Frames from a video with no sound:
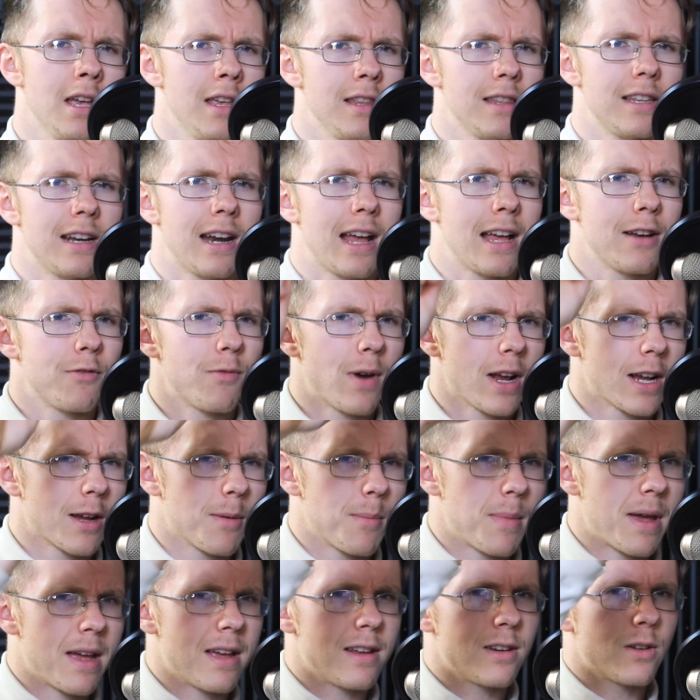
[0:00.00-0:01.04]
then I'd
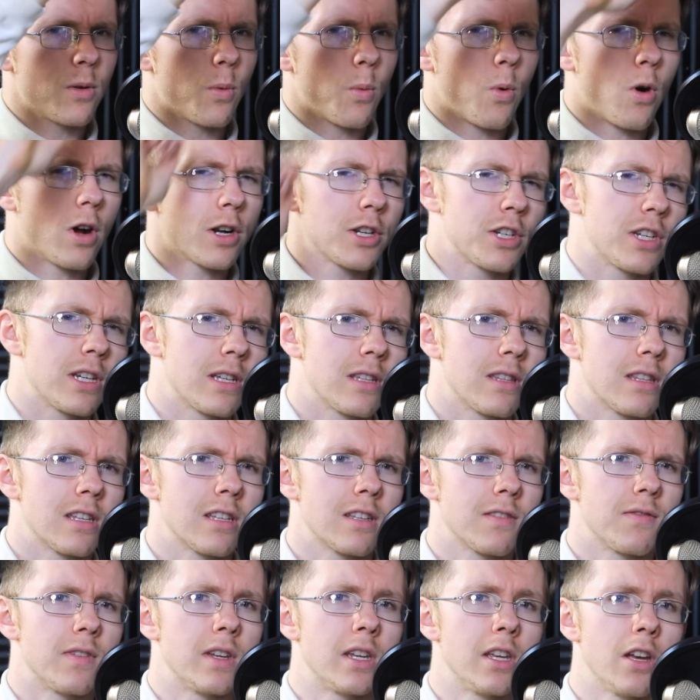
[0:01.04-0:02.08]
recommend watching
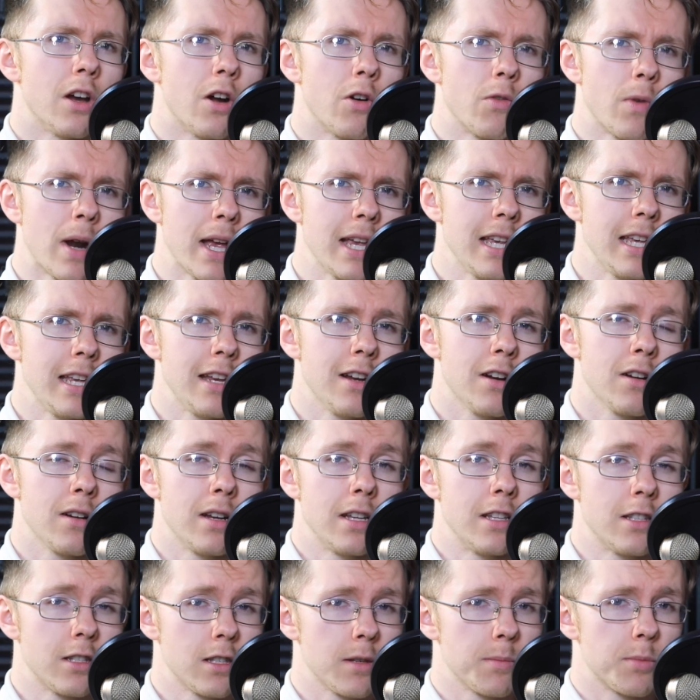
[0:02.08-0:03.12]
this video right here
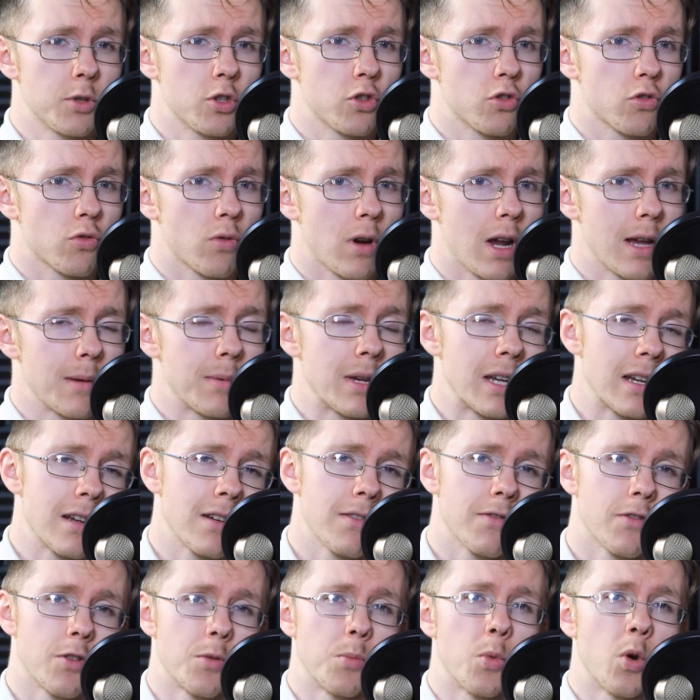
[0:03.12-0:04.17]
and subscribing
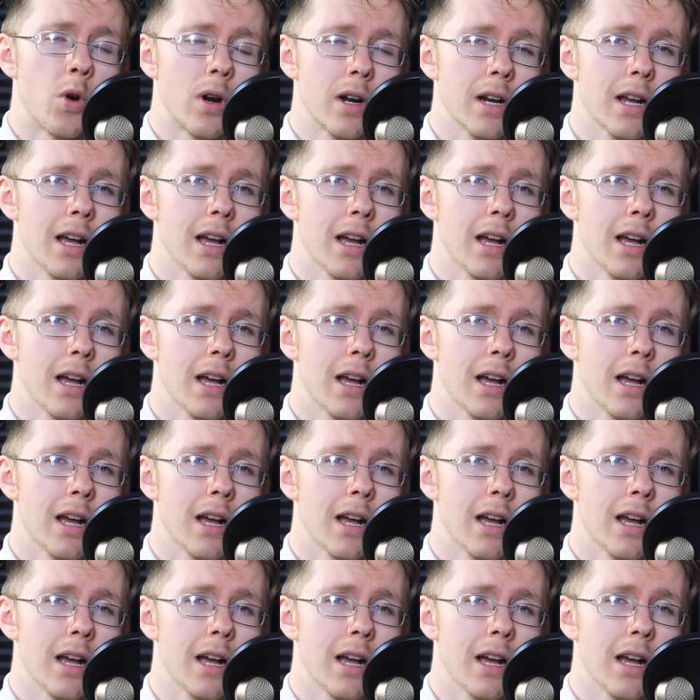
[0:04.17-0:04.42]
for more